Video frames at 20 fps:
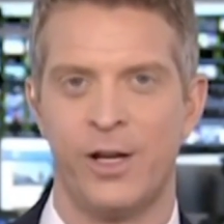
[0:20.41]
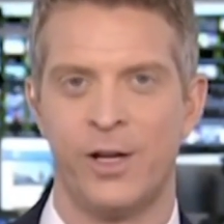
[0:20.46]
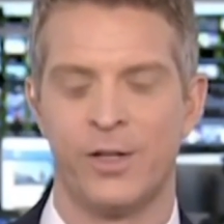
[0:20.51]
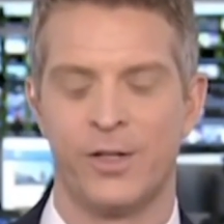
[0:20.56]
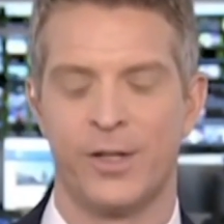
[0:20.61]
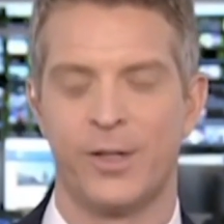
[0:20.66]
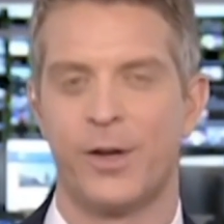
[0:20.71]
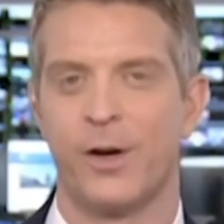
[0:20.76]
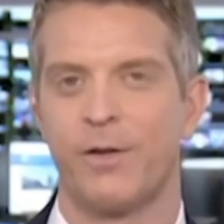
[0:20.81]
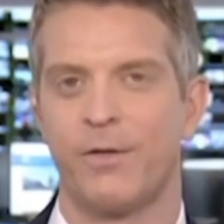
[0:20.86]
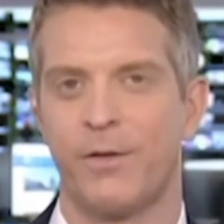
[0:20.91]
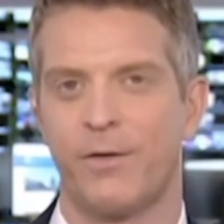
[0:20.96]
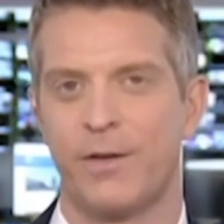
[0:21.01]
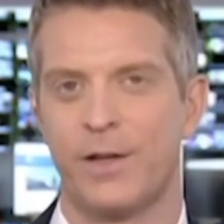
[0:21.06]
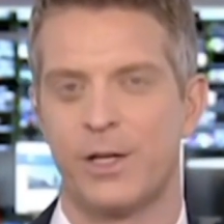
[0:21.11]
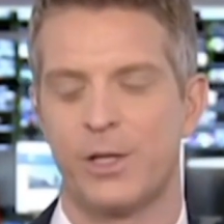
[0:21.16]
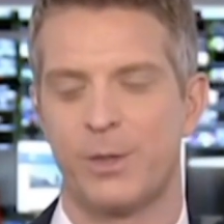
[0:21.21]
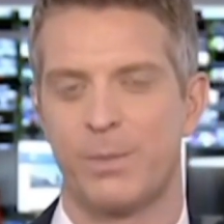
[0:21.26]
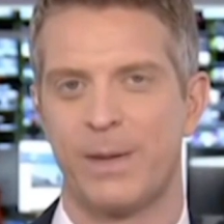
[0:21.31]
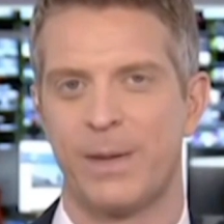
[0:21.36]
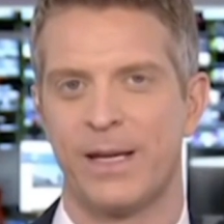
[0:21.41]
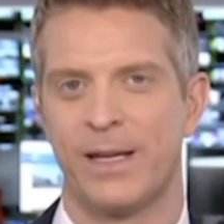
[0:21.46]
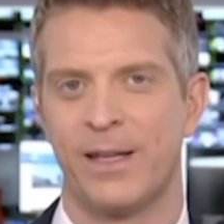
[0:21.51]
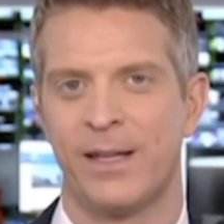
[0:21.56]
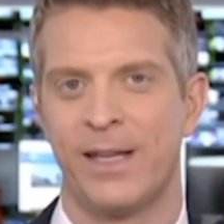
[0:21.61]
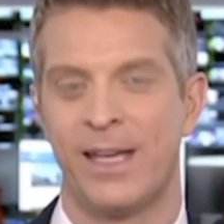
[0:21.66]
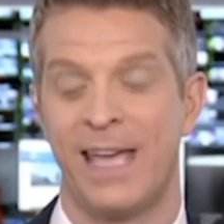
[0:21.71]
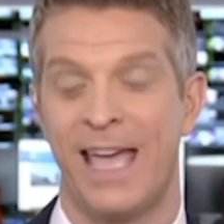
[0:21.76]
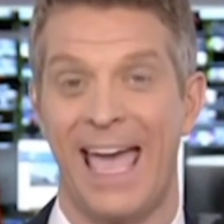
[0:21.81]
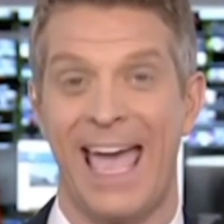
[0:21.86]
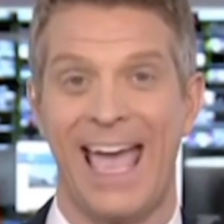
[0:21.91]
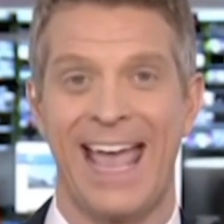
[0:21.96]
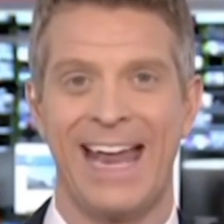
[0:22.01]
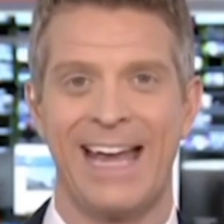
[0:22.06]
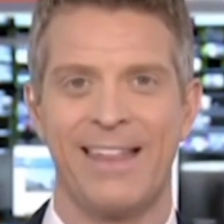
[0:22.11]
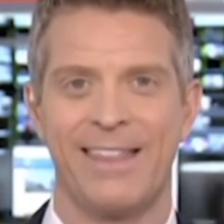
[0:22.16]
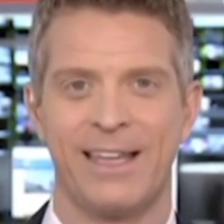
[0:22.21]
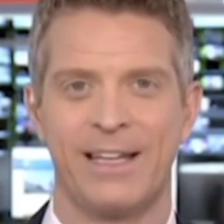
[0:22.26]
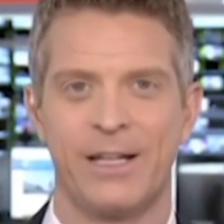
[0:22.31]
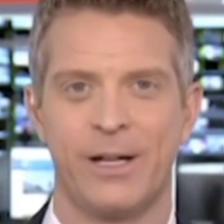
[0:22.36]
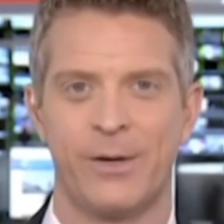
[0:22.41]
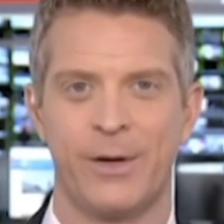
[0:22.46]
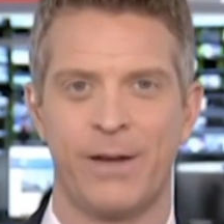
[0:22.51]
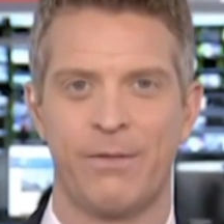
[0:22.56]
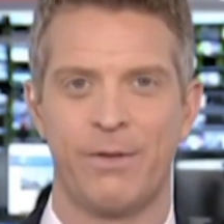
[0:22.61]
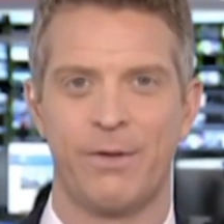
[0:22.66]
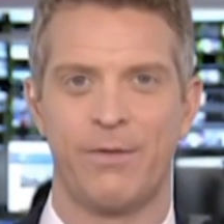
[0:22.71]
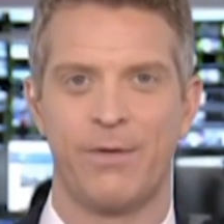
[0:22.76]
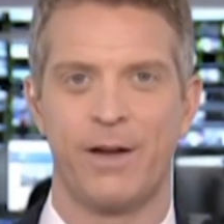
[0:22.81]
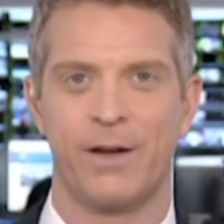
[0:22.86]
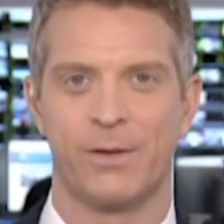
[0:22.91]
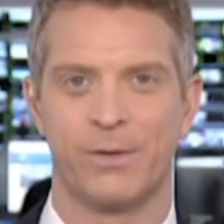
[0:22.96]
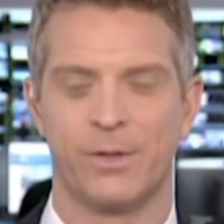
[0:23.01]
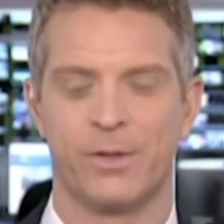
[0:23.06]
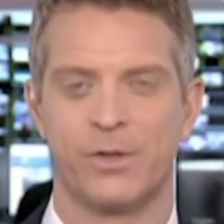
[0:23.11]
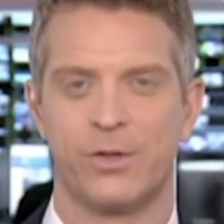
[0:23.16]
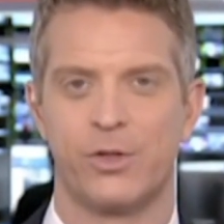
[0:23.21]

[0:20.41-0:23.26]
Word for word: So they don't have a finished bill, and they don't have the votes.